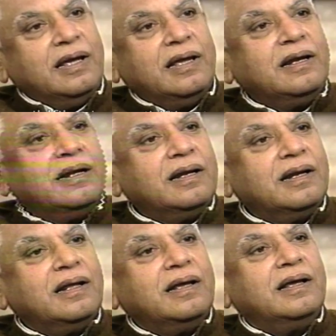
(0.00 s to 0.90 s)
In
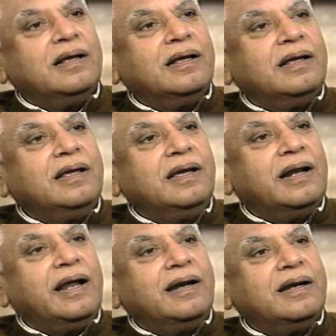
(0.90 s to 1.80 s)

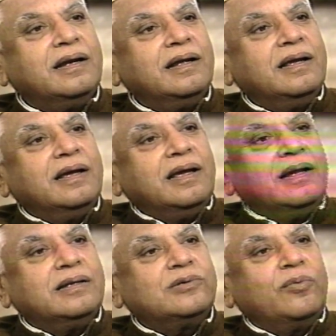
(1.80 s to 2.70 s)
England,
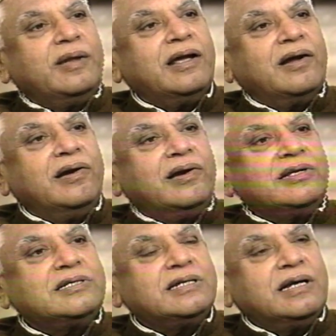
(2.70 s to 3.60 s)
in so many
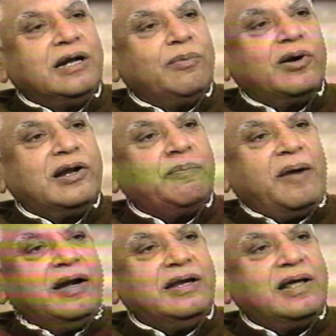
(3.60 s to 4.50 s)
countries, democratic
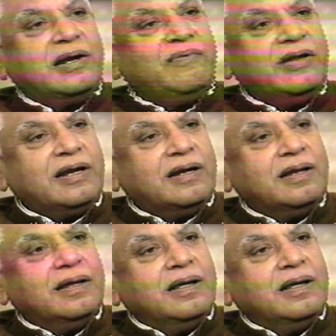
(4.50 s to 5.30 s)
parties are defeated.